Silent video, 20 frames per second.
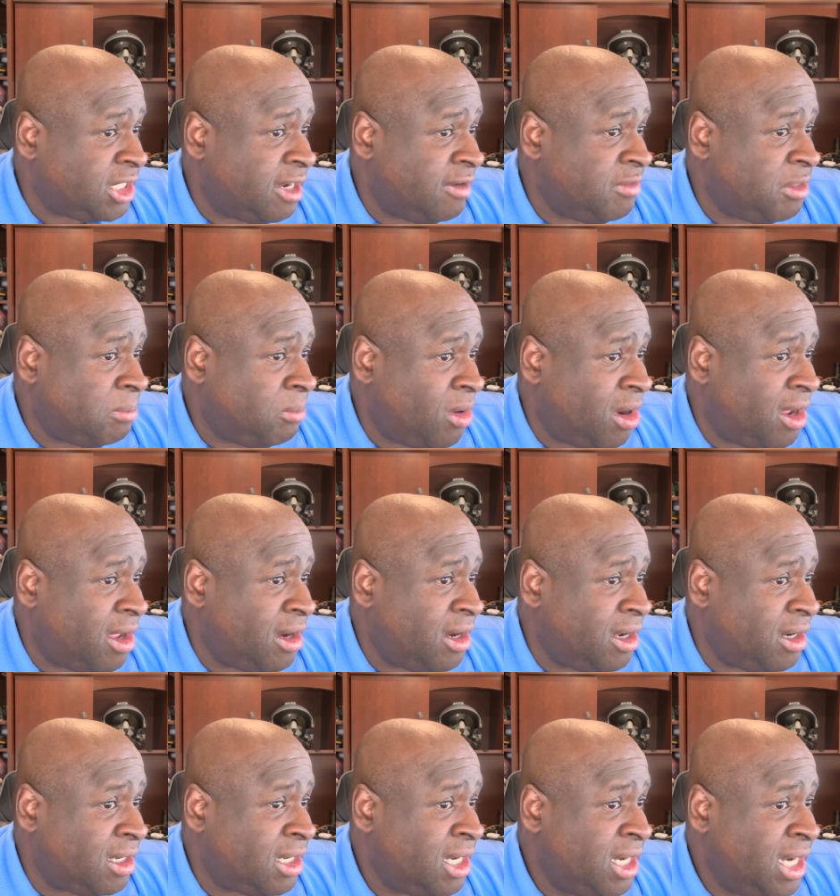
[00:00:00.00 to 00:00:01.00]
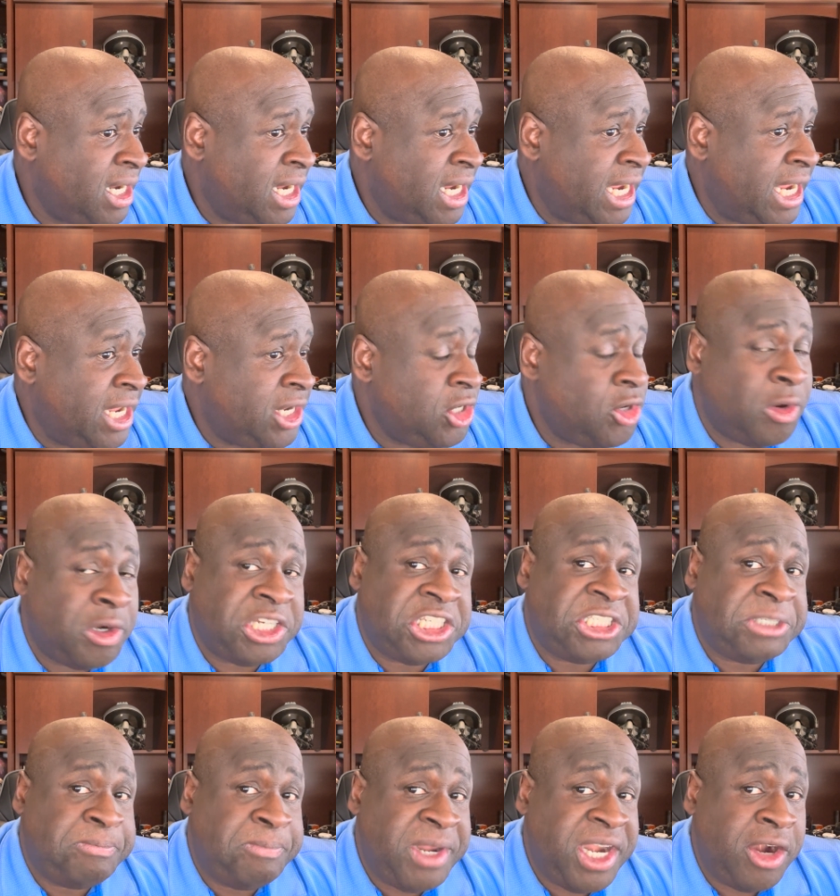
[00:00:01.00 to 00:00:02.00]
of the product and your
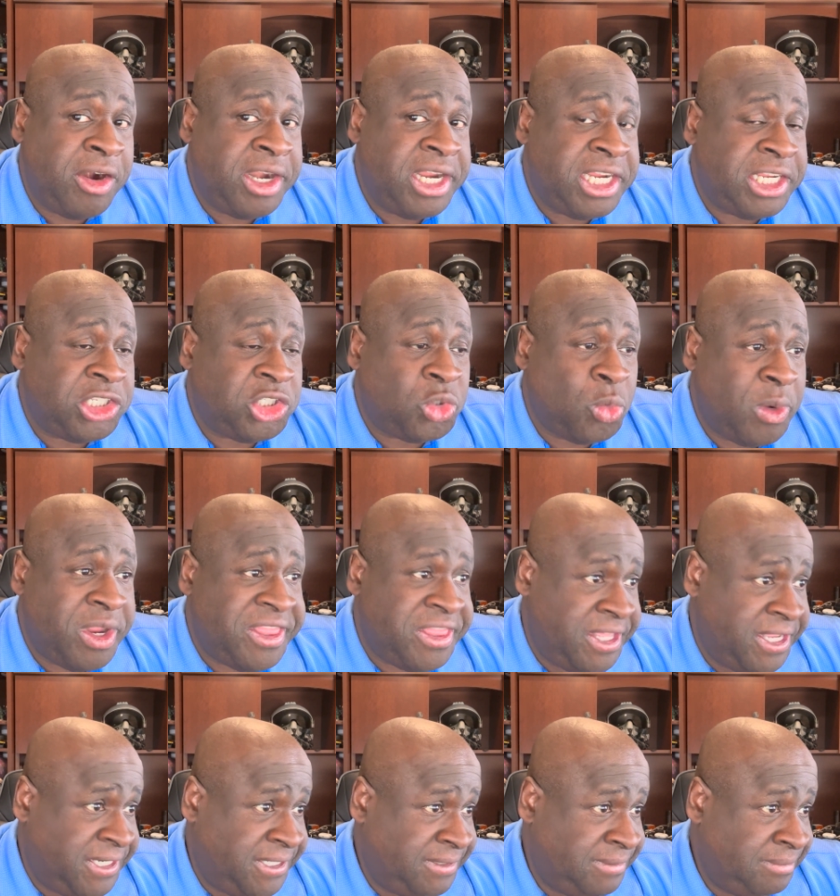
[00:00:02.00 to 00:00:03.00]
experience with it.